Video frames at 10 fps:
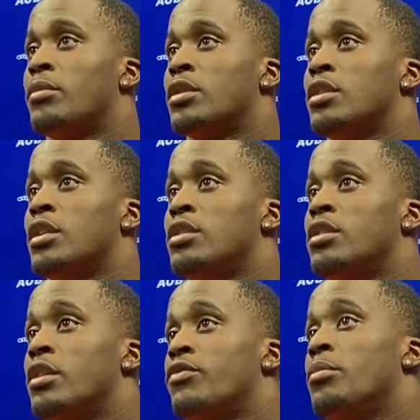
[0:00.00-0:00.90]
and the things he's
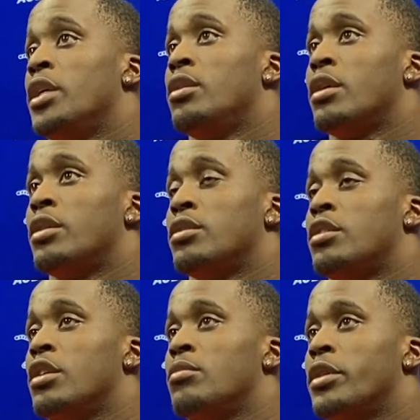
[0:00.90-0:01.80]
done for me and this team